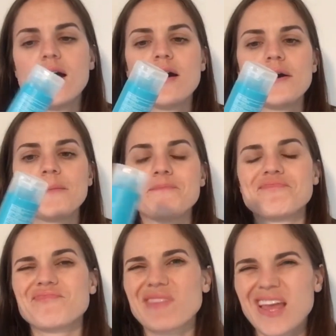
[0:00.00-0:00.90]

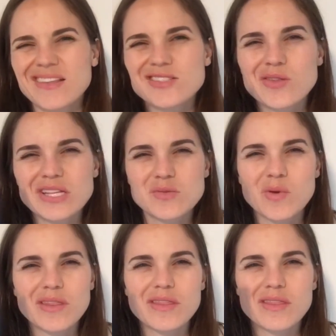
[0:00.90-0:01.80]
and so that's
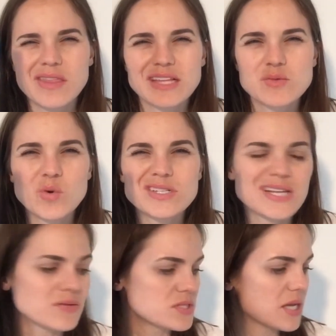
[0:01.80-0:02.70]
one
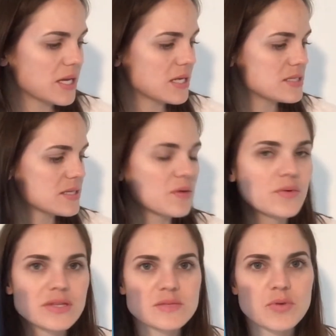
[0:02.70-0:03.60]
downside I'd say with this